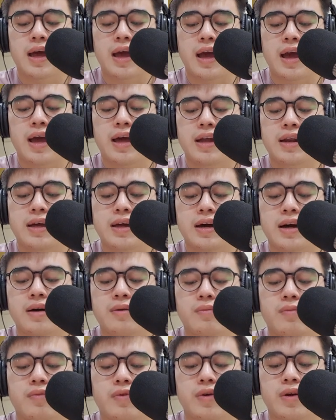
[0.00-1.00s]
Adding up
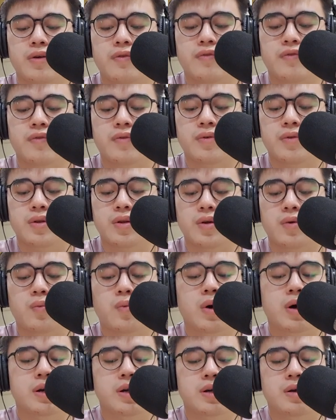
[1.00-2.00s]
with the
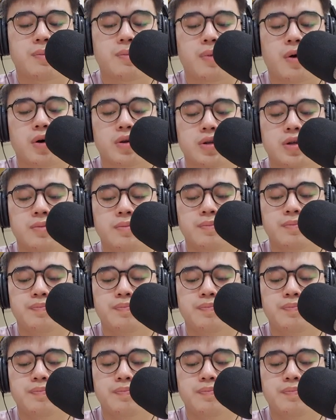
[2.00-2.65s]
one at the bottom.